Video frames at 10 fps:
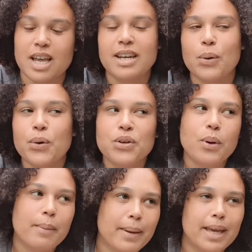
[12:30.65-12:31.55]
Now, what do
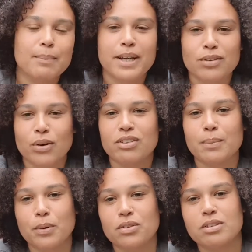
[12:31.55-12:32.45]
I mean by
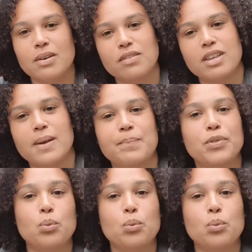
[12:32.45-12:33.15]
toxic positivity?